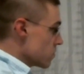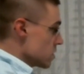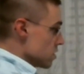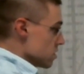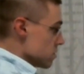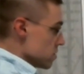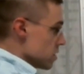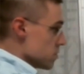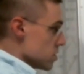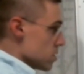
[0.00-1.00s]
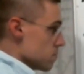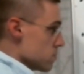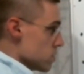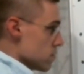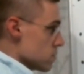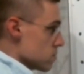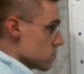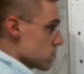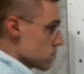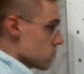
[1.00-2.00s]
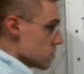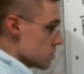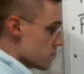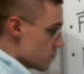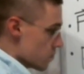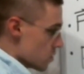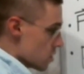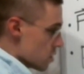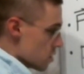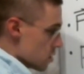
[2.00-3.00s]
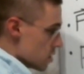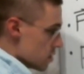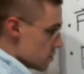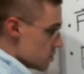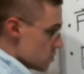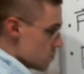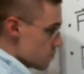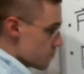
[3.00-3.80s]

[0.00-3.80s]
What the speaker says: I'll label them 1 and 2.